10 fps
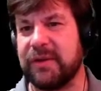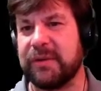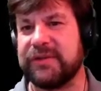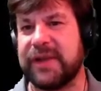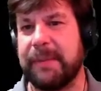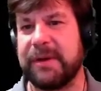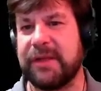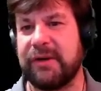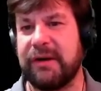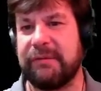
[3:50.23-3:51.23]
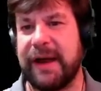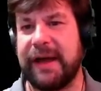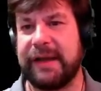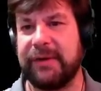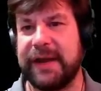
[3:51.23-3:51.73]
let's see how many there are
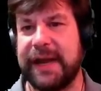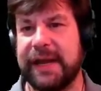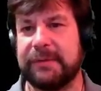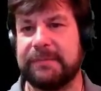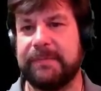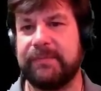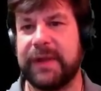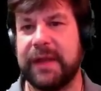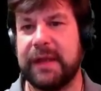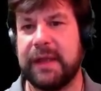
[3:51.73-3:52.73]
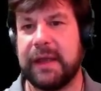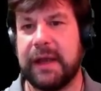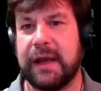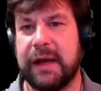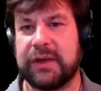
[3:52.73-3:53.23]
on right now.
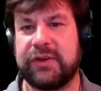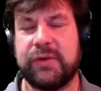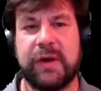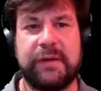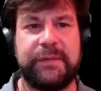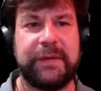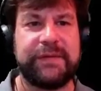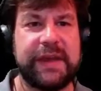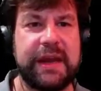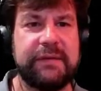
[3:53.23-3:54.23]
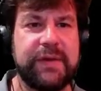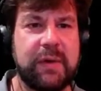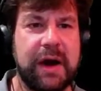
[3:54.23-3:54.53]
258 of you